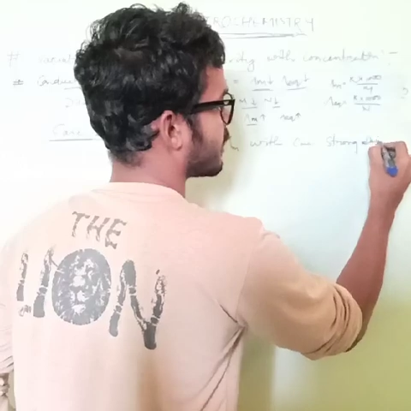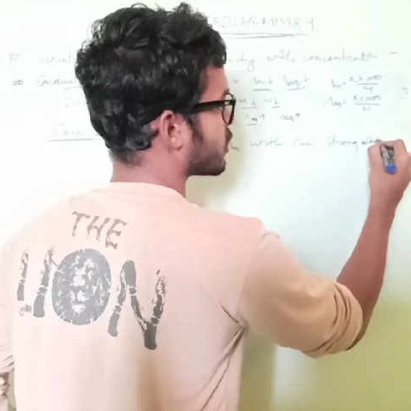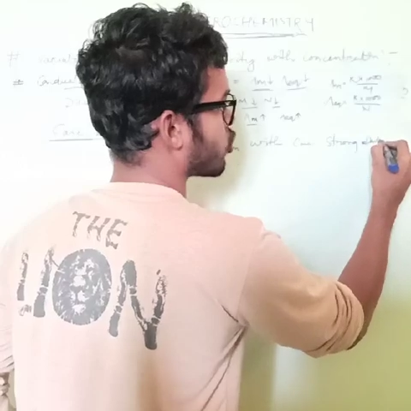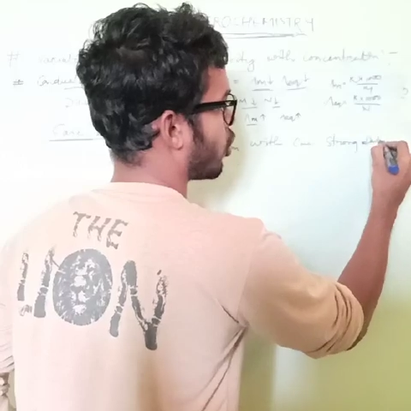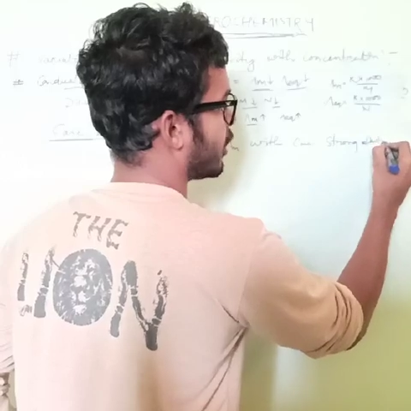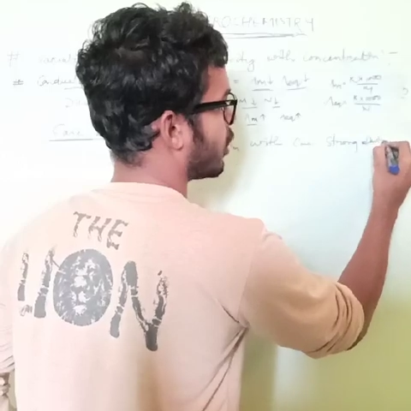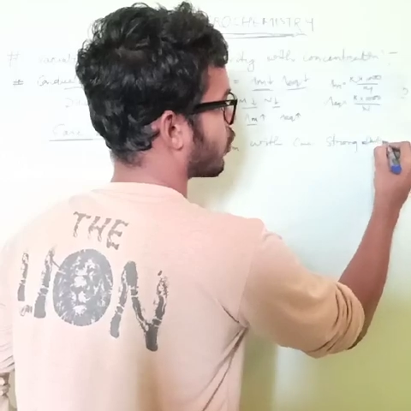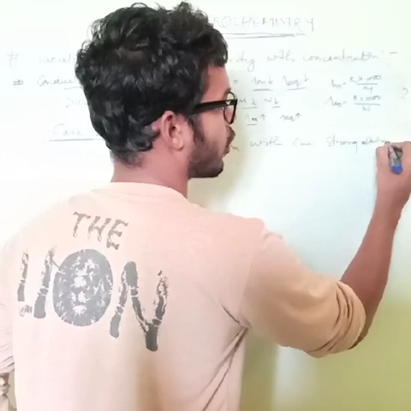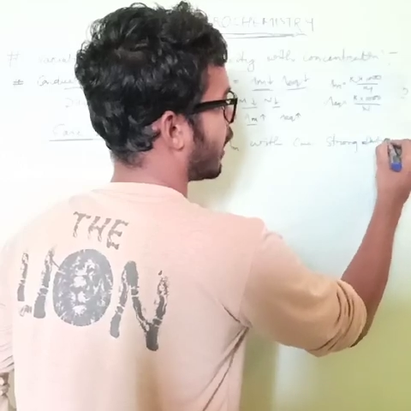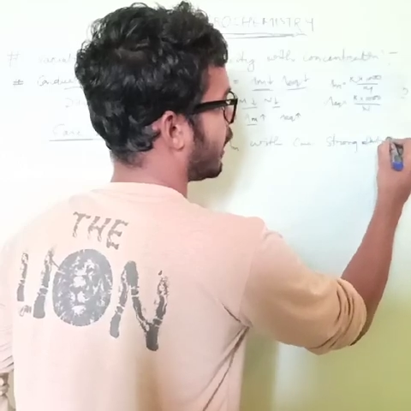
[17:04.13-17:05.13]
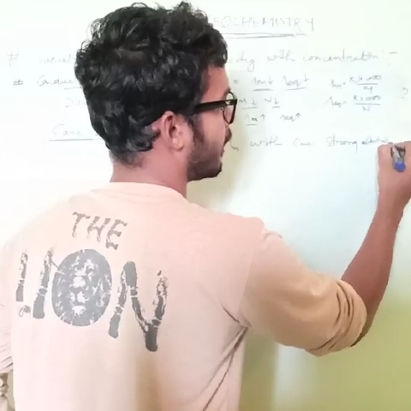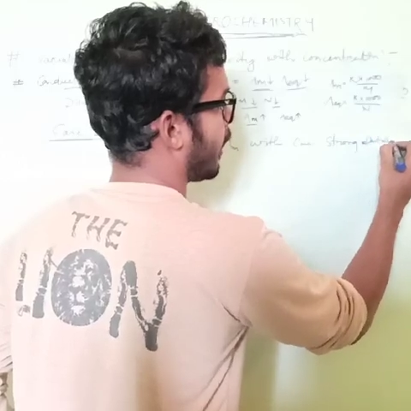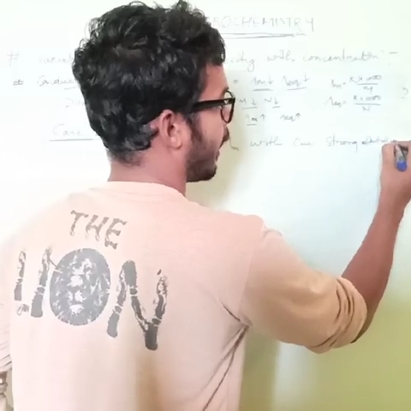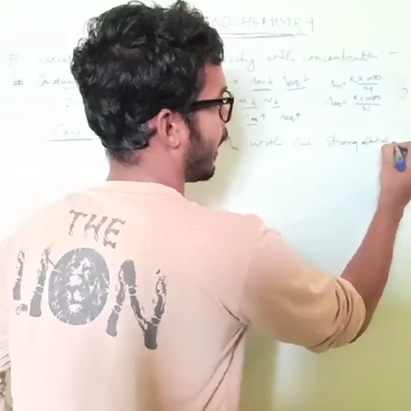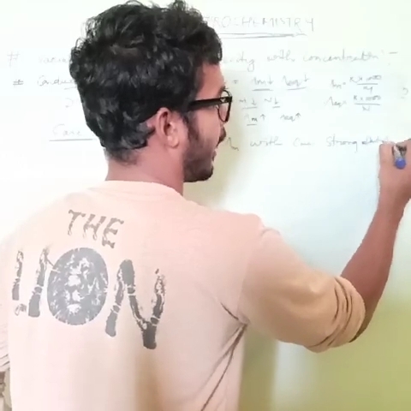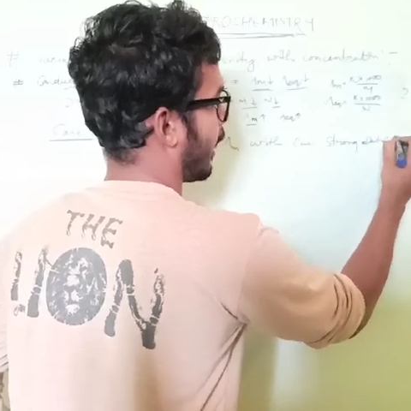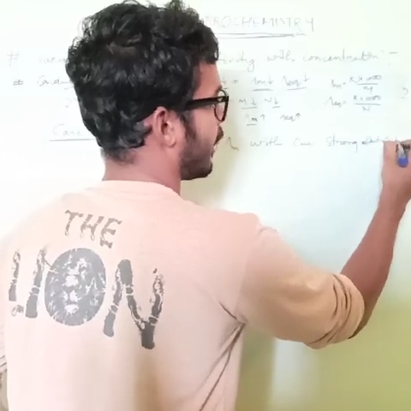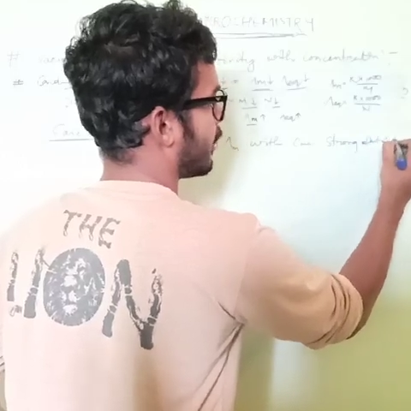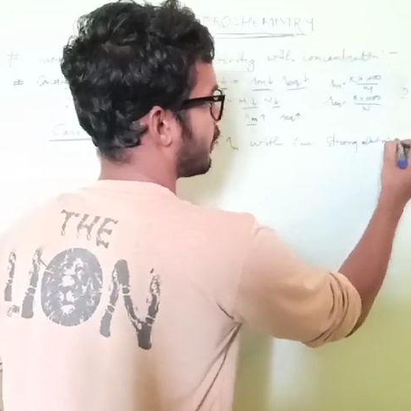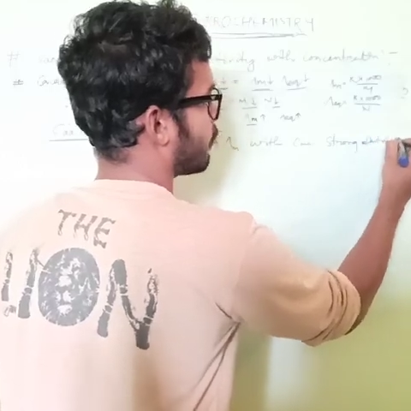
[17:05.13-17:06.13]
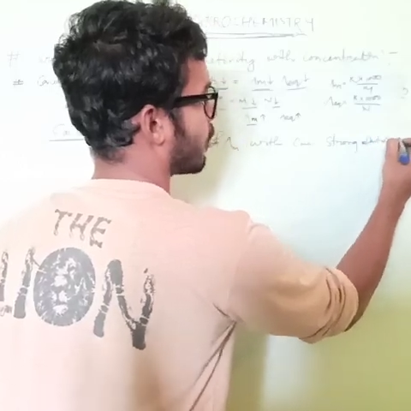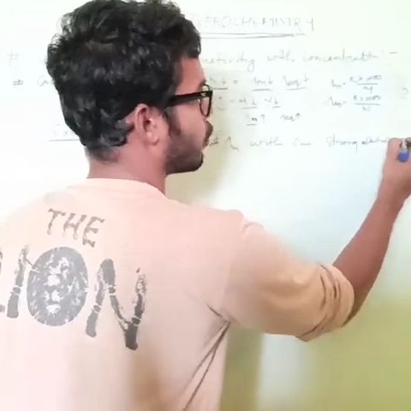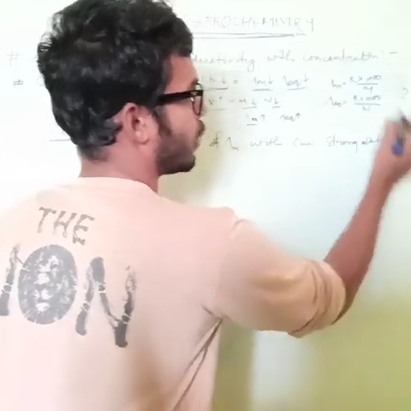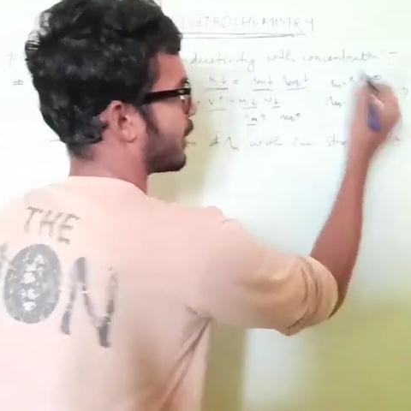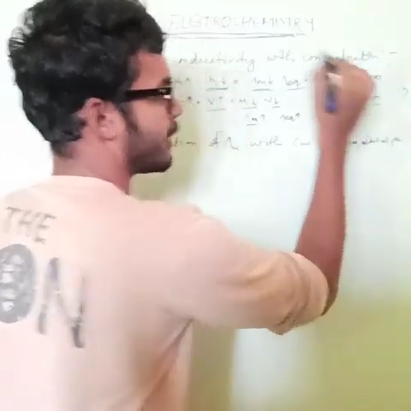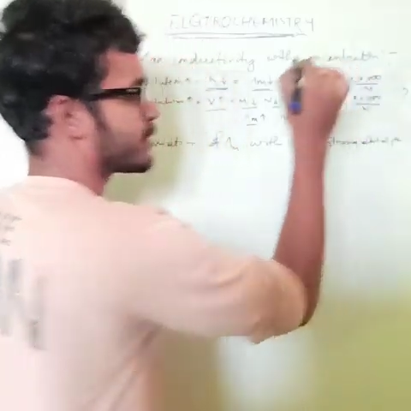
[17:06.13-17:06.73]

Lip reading: the strong electrolyte and he formulated